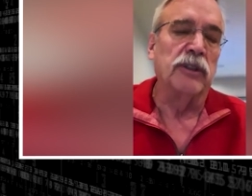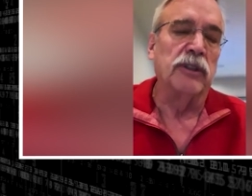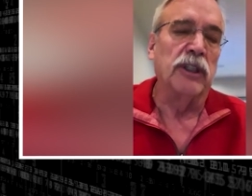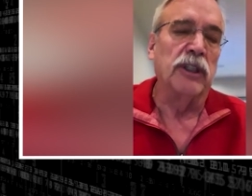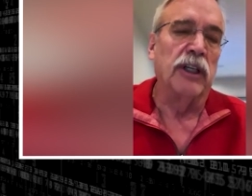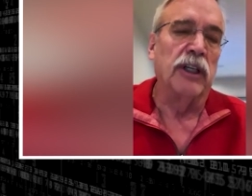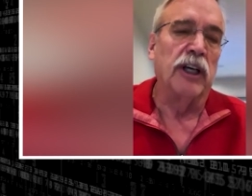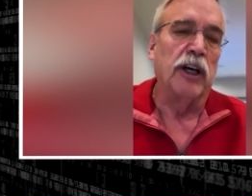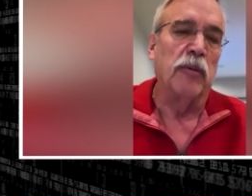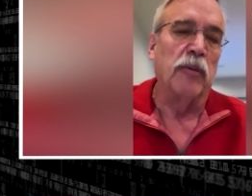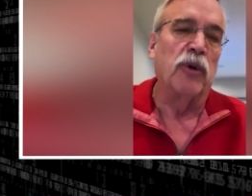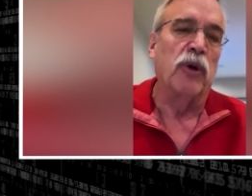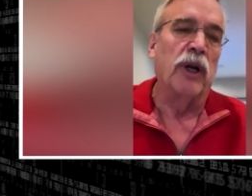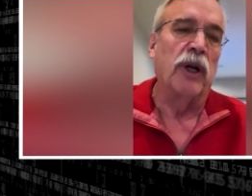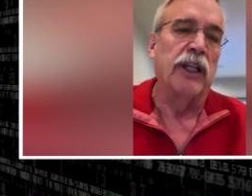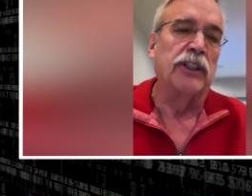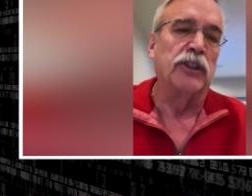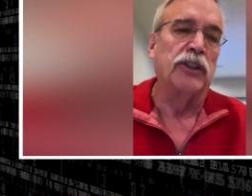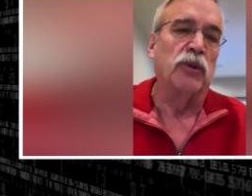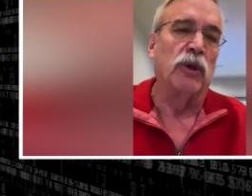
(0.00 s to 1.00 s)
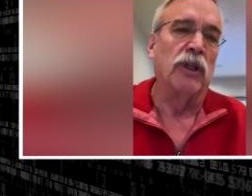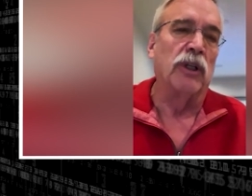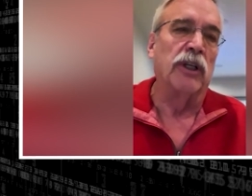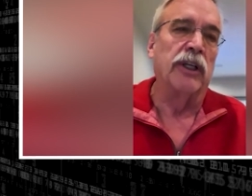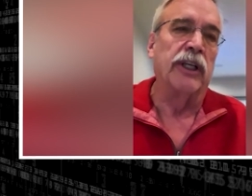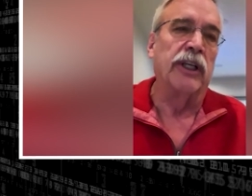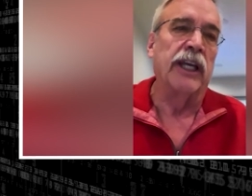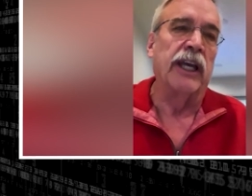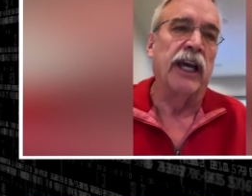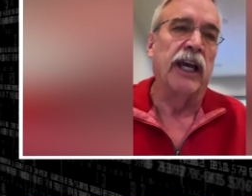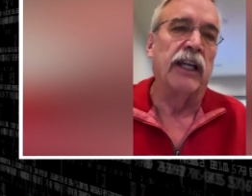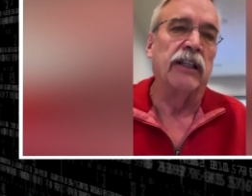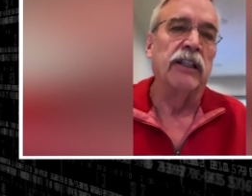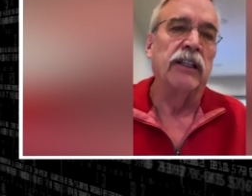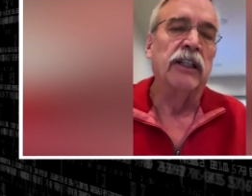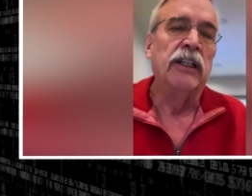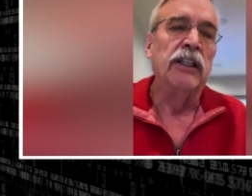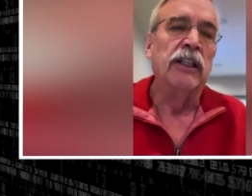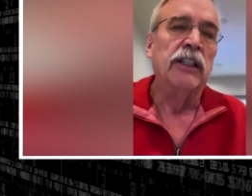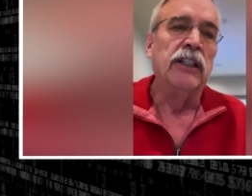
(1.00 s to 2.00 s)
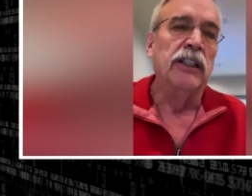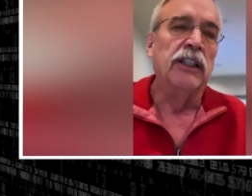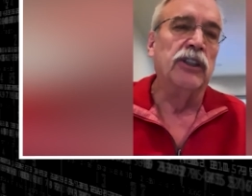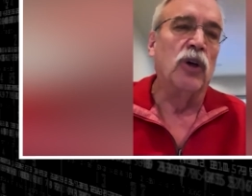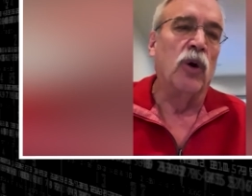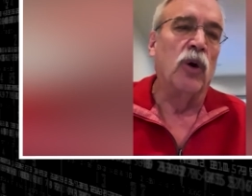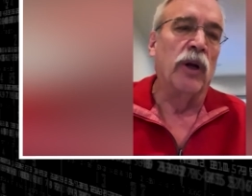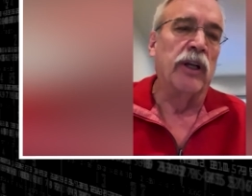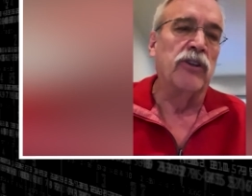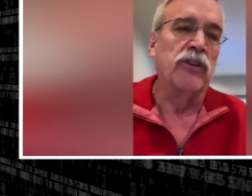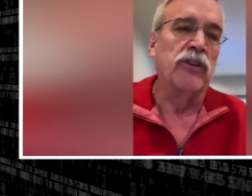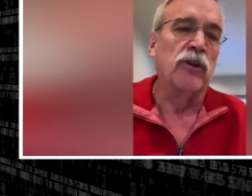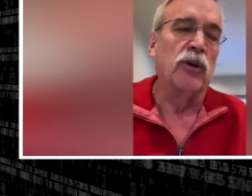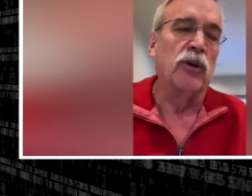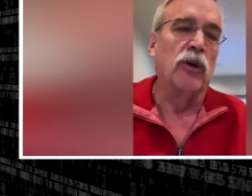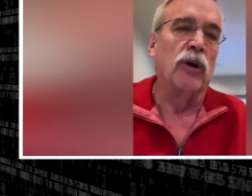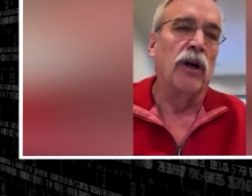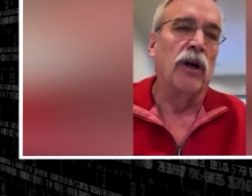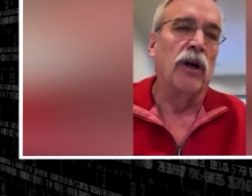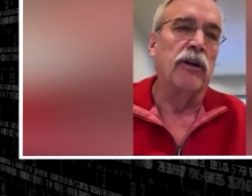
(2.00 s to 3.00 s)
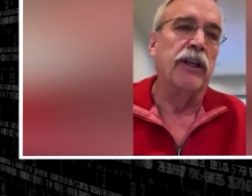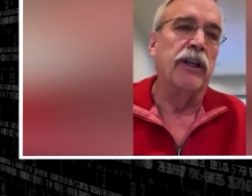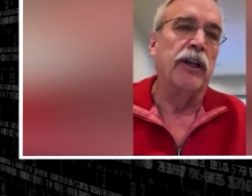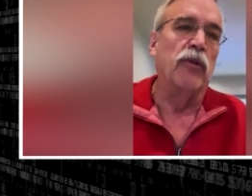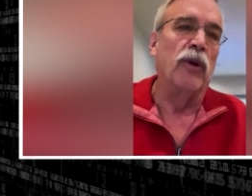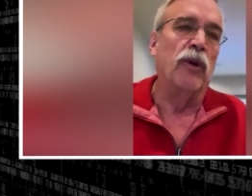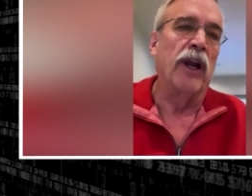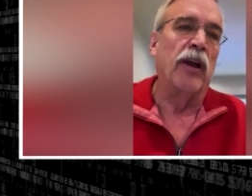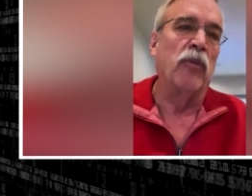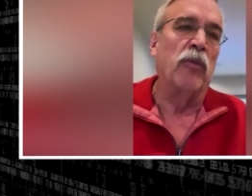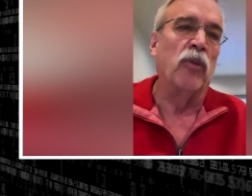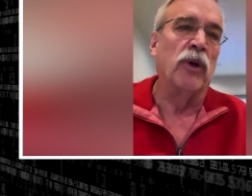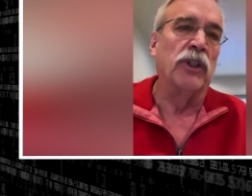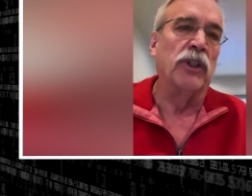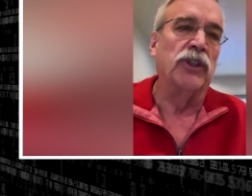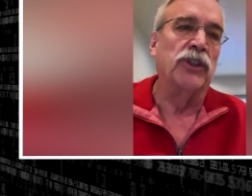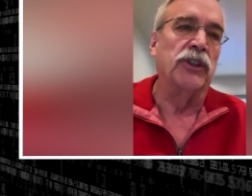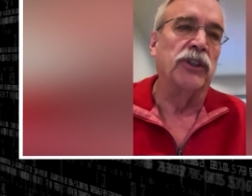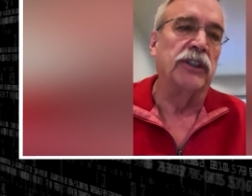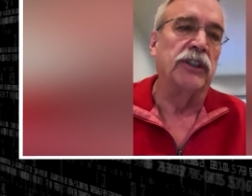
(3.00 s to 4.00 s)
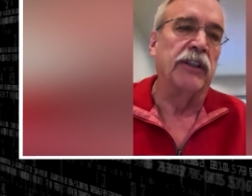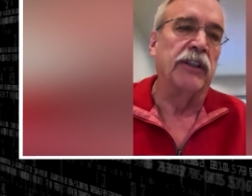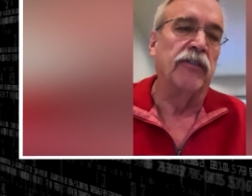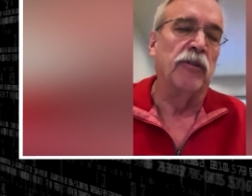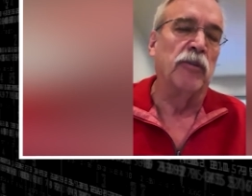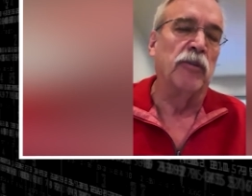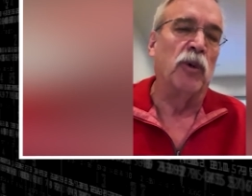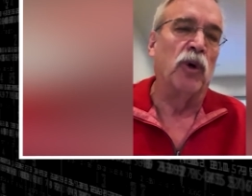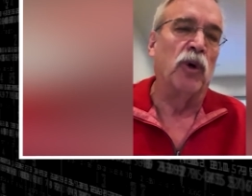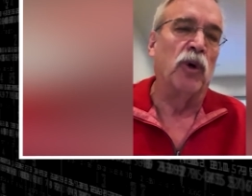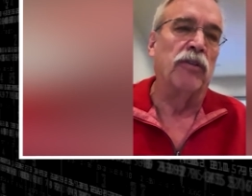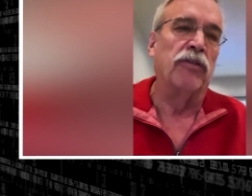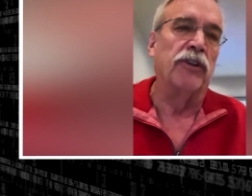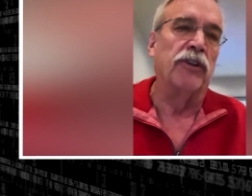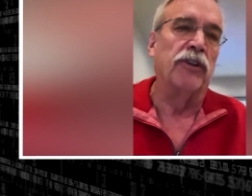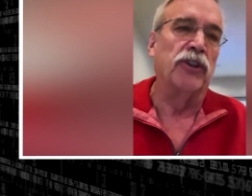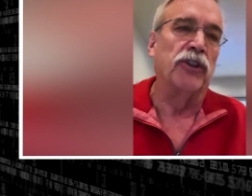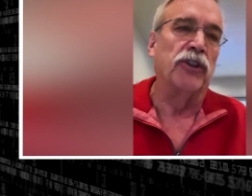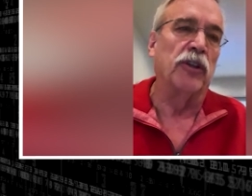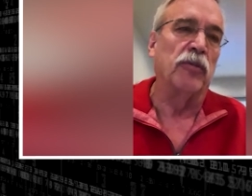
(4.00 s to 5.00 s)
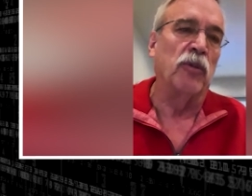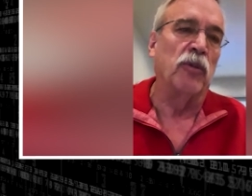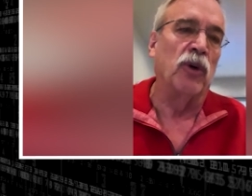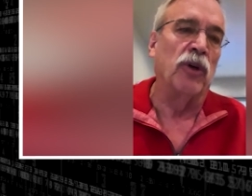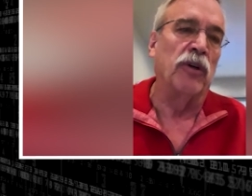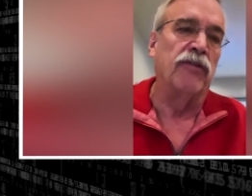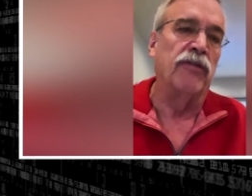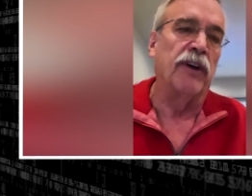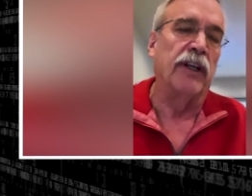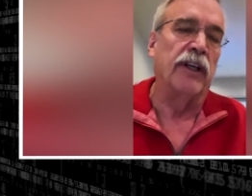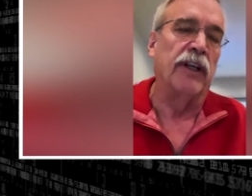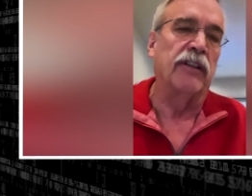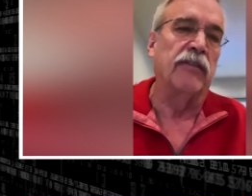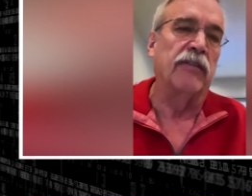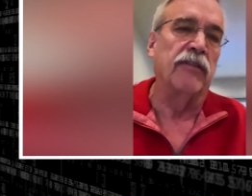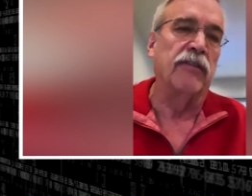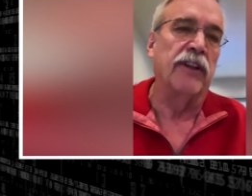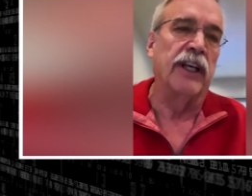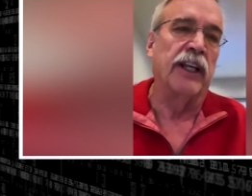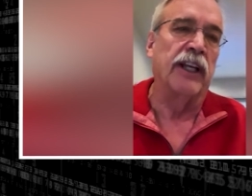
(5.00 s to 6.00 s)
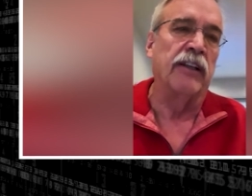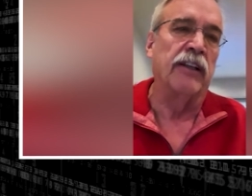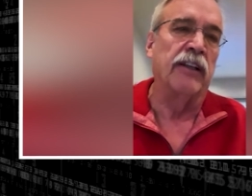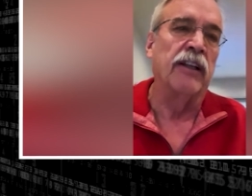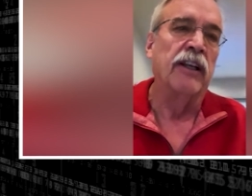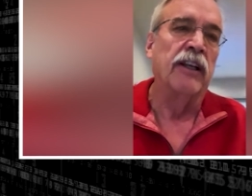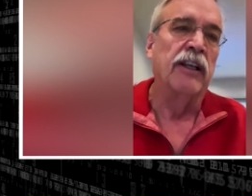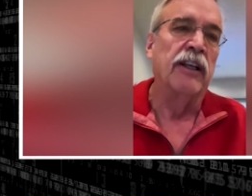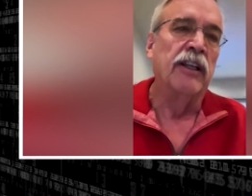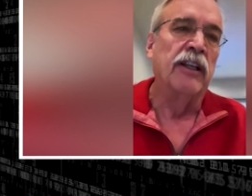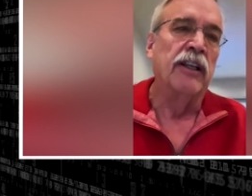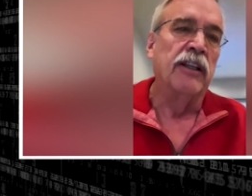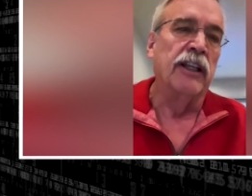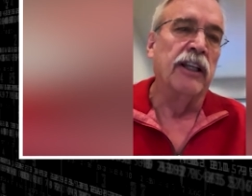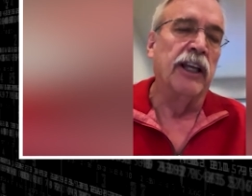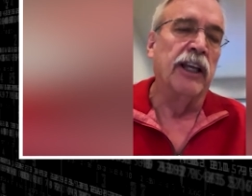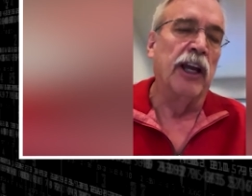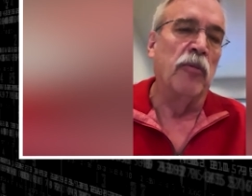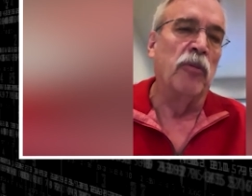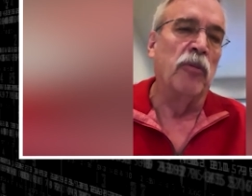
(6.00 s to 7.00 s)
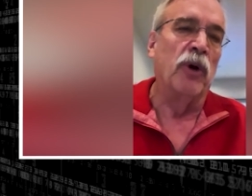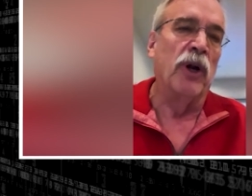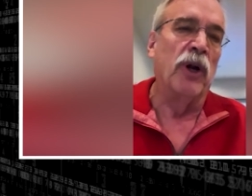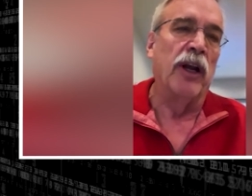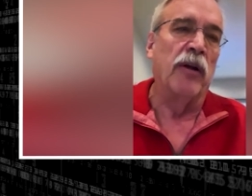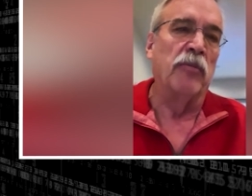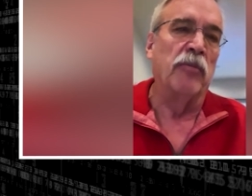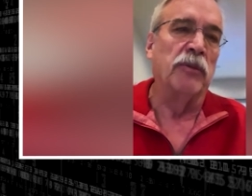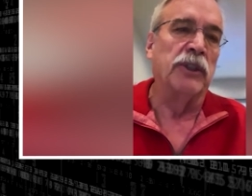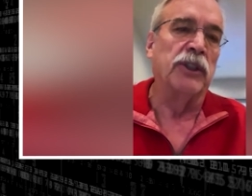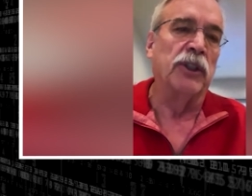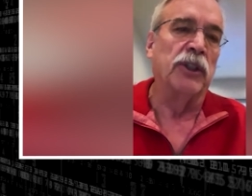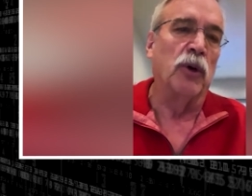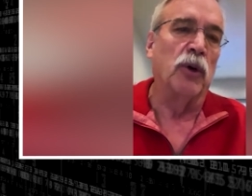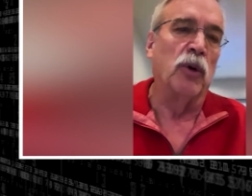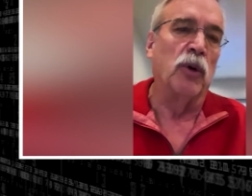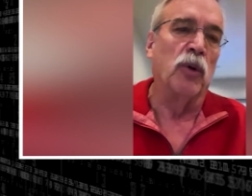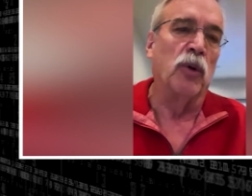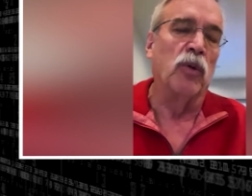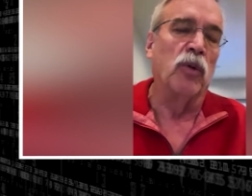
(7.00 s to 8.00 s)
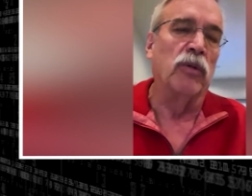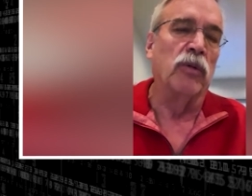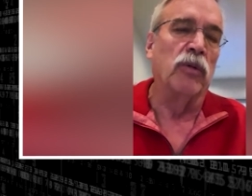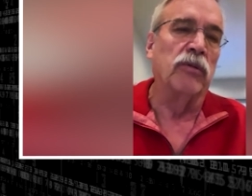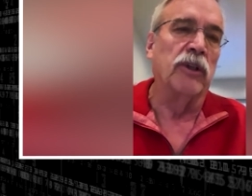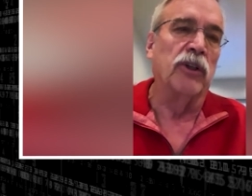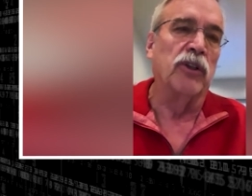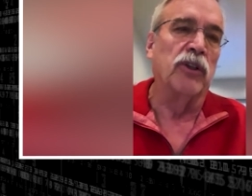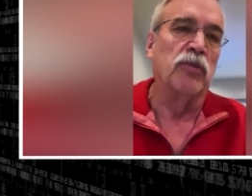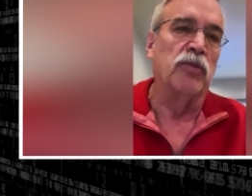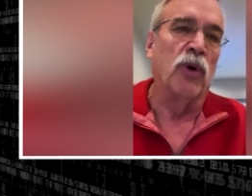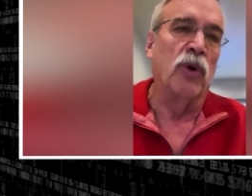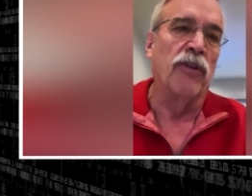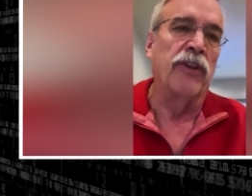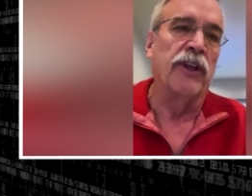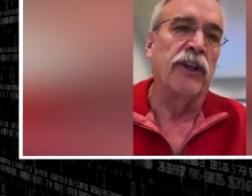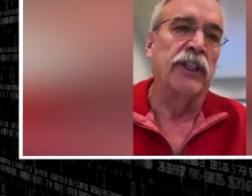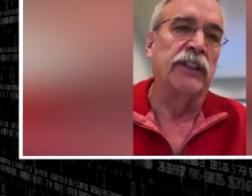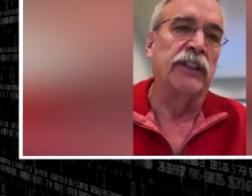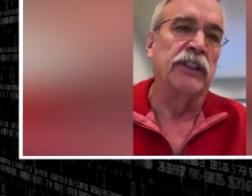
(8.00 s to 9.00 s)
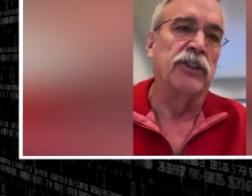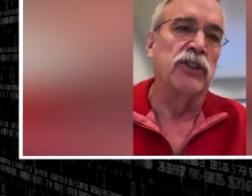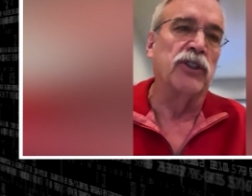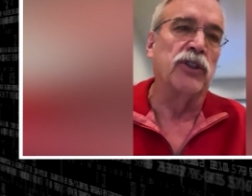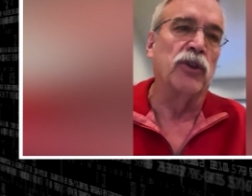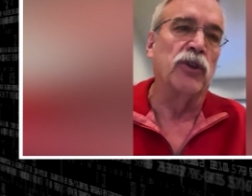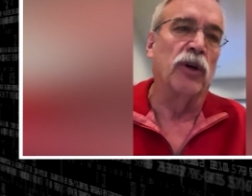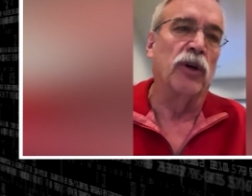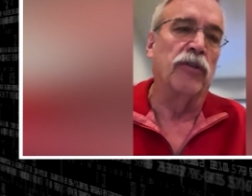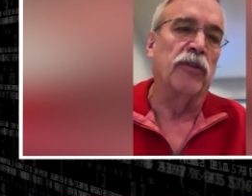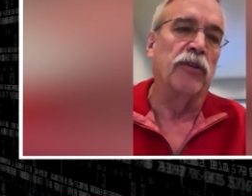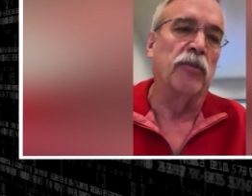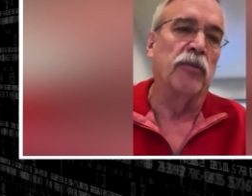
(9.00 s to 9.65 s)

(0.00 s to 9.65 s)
upgrades that we're looking at is going to our DRAM, which is even more efficient, more effective than the MRAM. So there's more things in store for